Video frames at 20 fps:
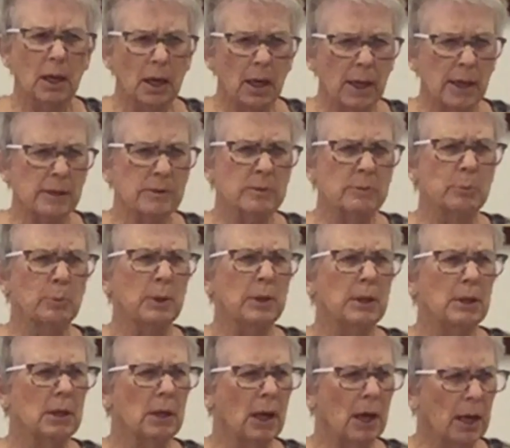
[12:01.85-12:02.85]
unless
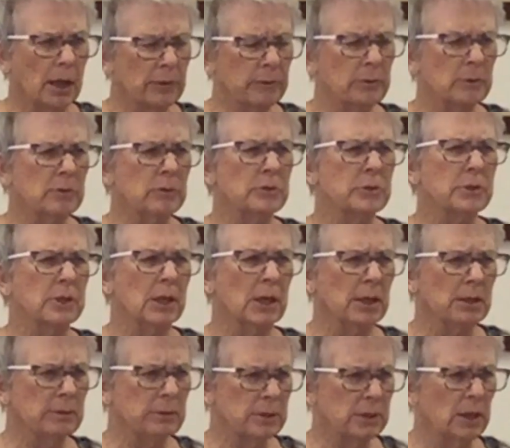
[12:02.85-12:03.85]
we
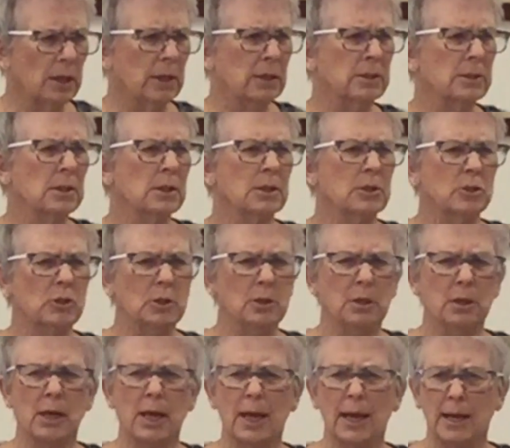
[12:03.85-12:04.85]
understand
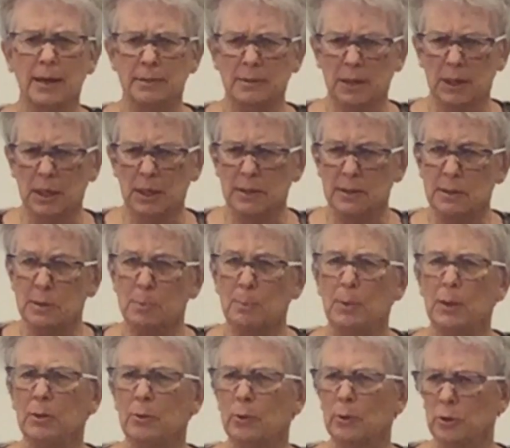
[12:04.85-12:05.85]
addiction as a
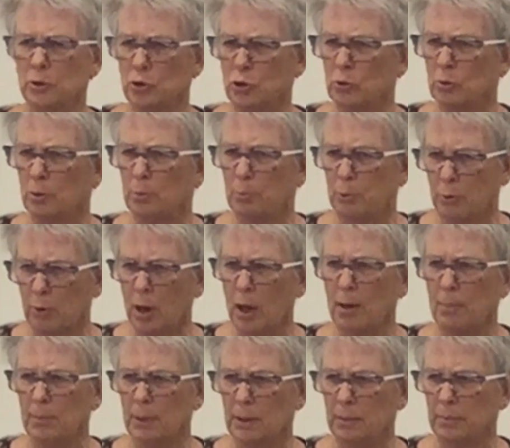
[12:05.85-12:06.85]
spiritual
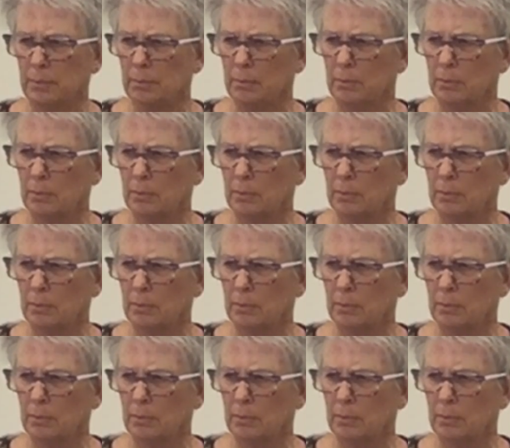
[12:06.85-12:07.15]
problem,